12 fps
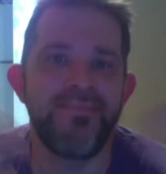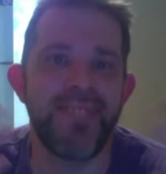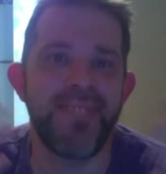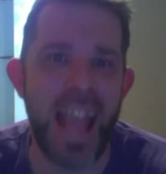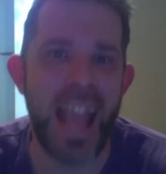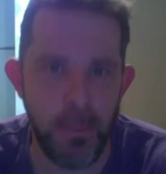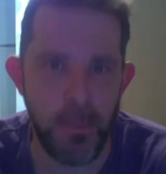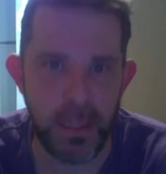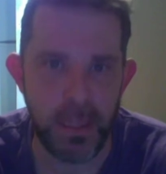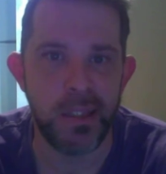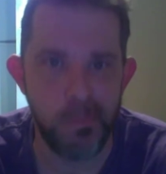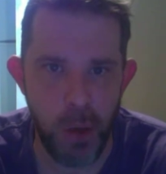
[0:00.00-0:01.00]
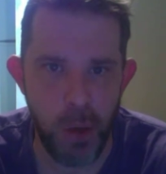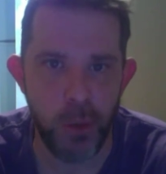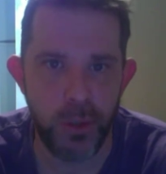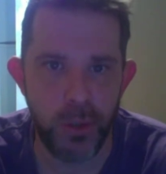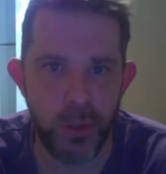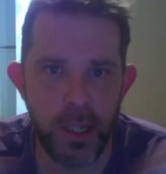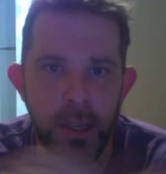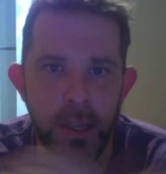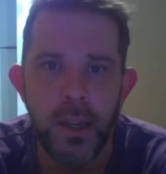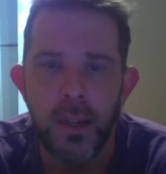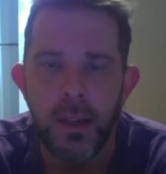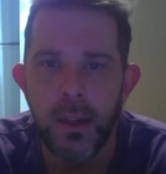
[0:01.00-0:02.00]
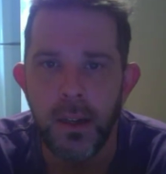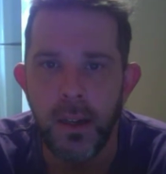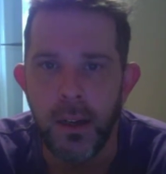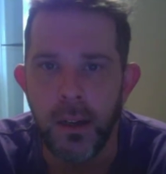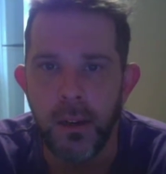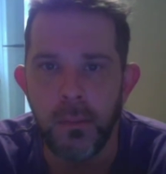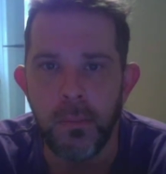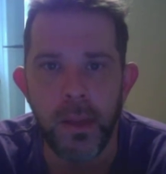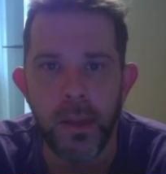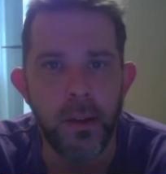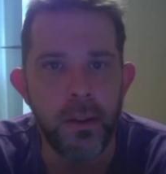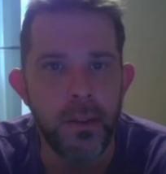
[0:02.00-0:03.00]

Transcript: happens the most. And